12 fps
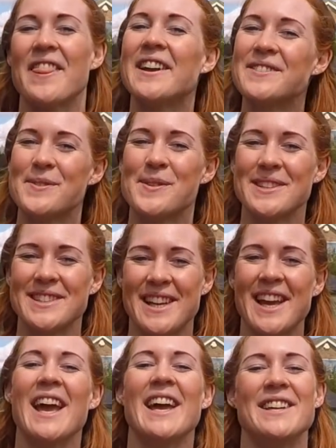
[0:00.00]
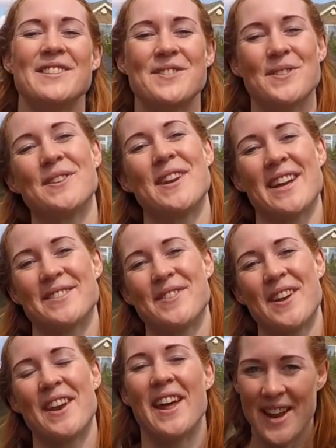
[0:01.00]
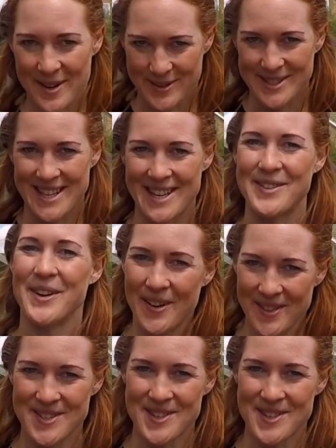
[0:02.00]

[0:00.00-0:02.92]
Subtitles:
Thanks for watching, enjoy your next run, and I will see you on the